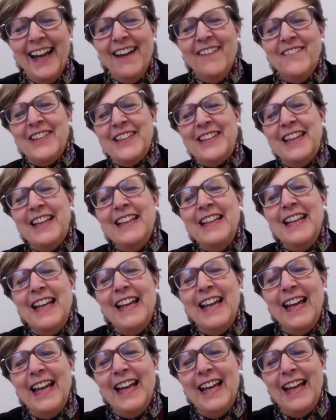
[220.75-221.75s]
But then,
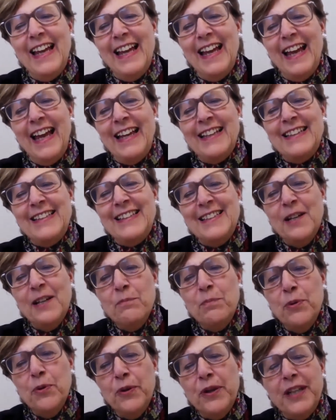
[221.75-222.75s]
at some
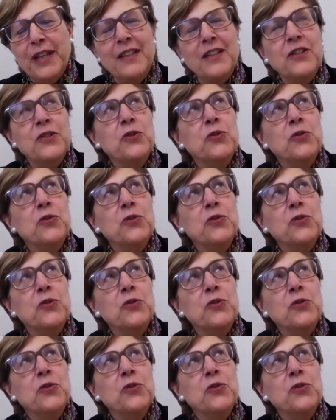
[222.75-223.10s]
point,